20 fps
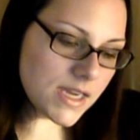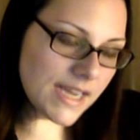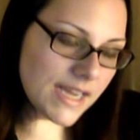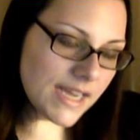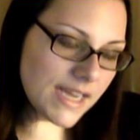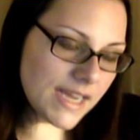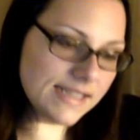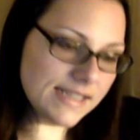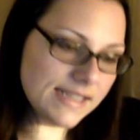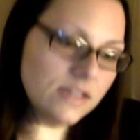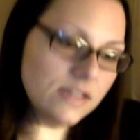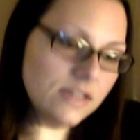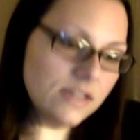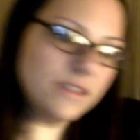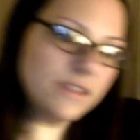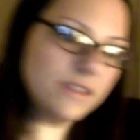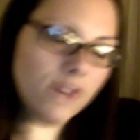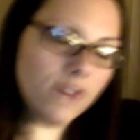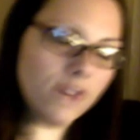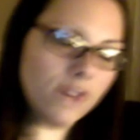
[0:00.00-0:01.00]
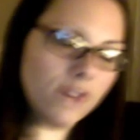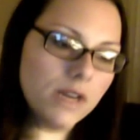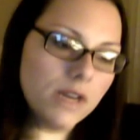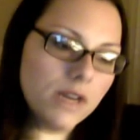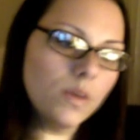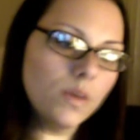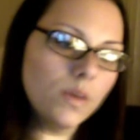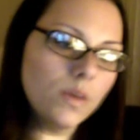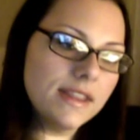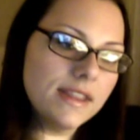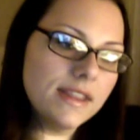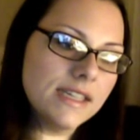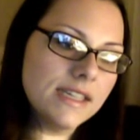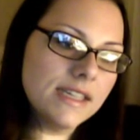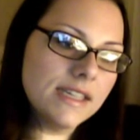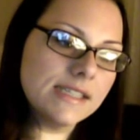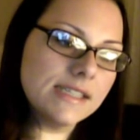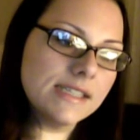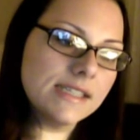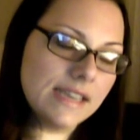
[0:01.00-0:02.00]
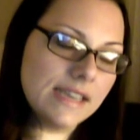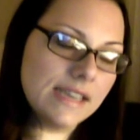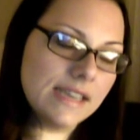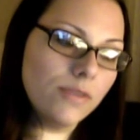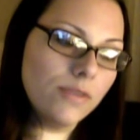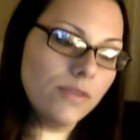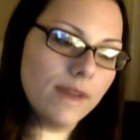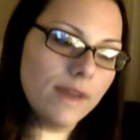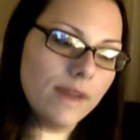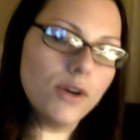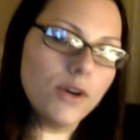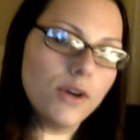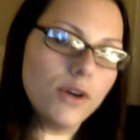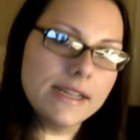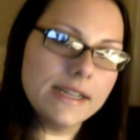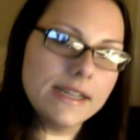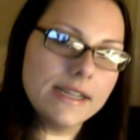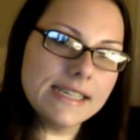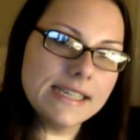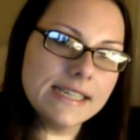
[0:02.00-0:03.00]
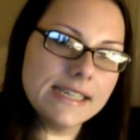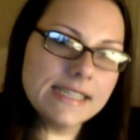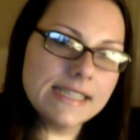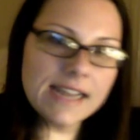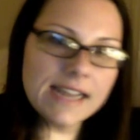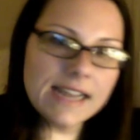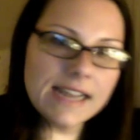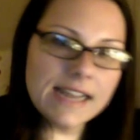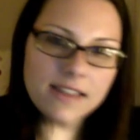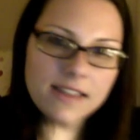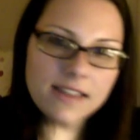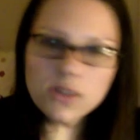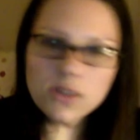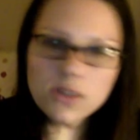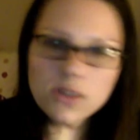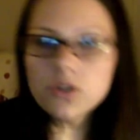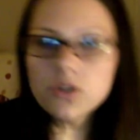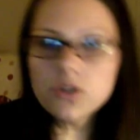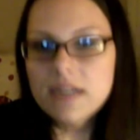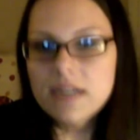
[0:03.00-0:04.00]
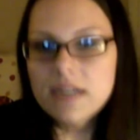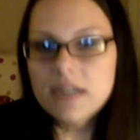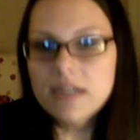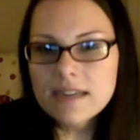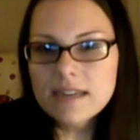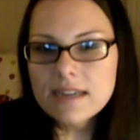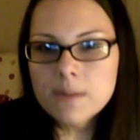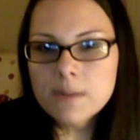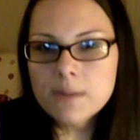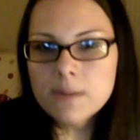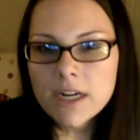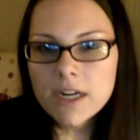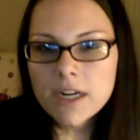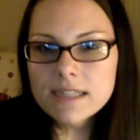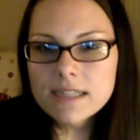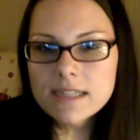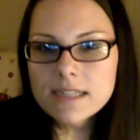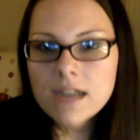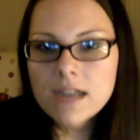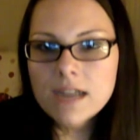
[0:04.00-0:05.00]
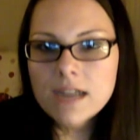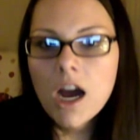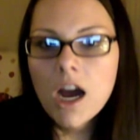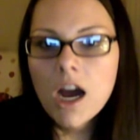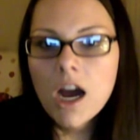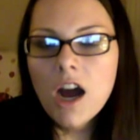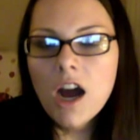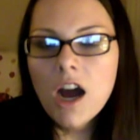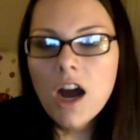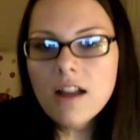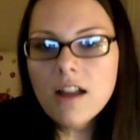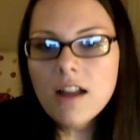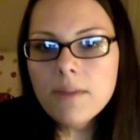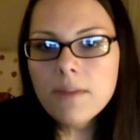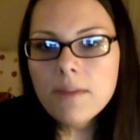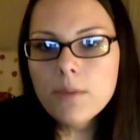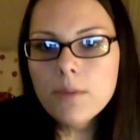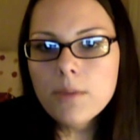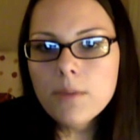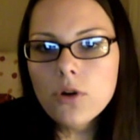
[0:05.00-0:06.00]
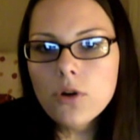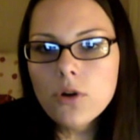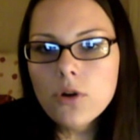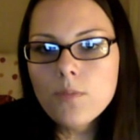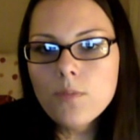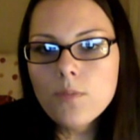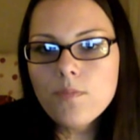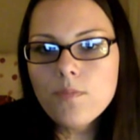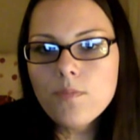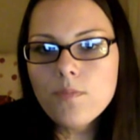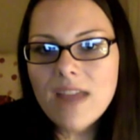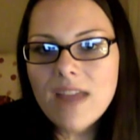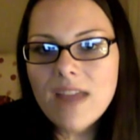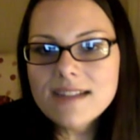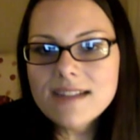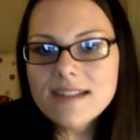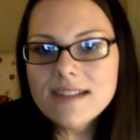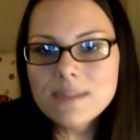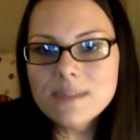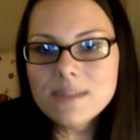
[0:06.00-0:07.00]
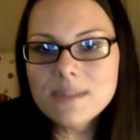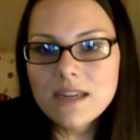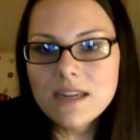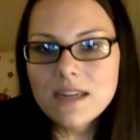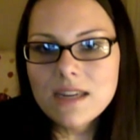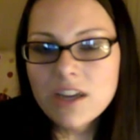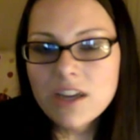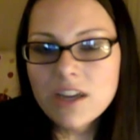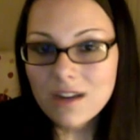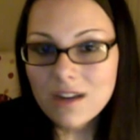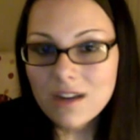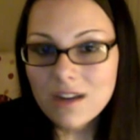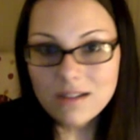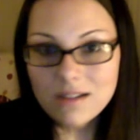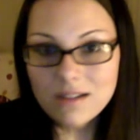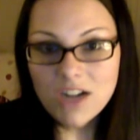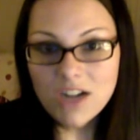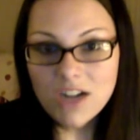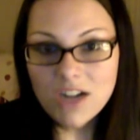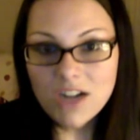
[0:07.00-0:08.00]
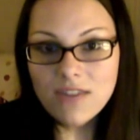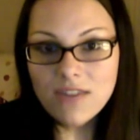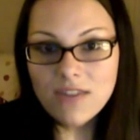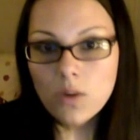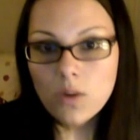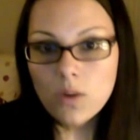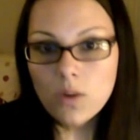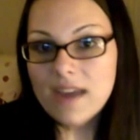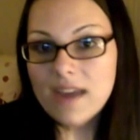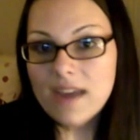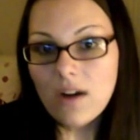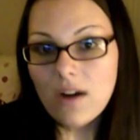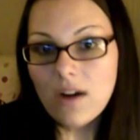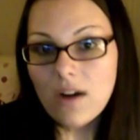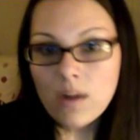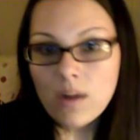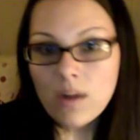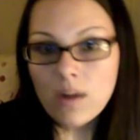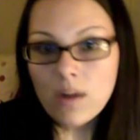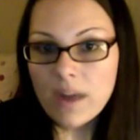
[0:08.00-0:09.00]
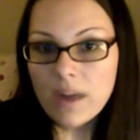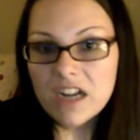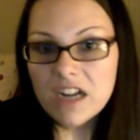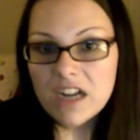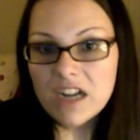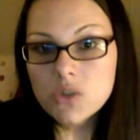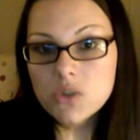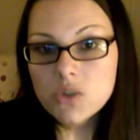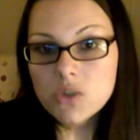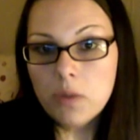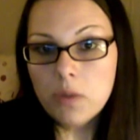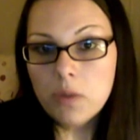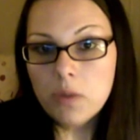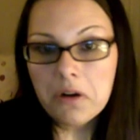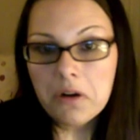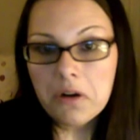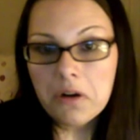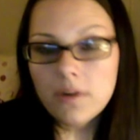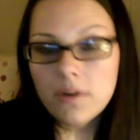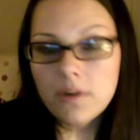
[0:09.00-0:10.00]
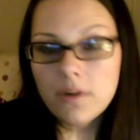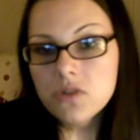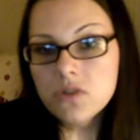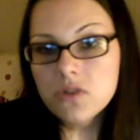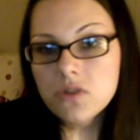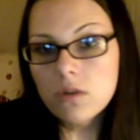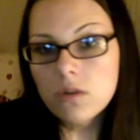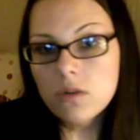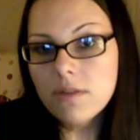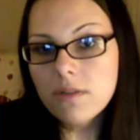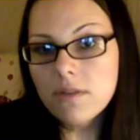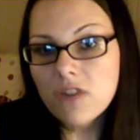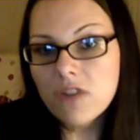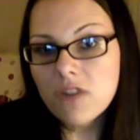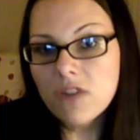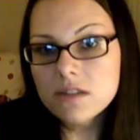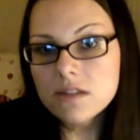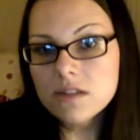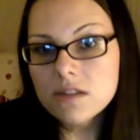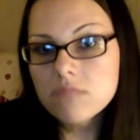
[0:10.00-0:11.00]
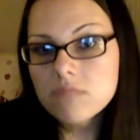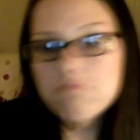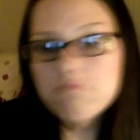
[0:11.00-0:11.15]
a little different with the sleeve, what I've noticed, is kind of the social eating experience. A lot of people asked me, not even a week out, I went and got soup out at a restaurant with my friends.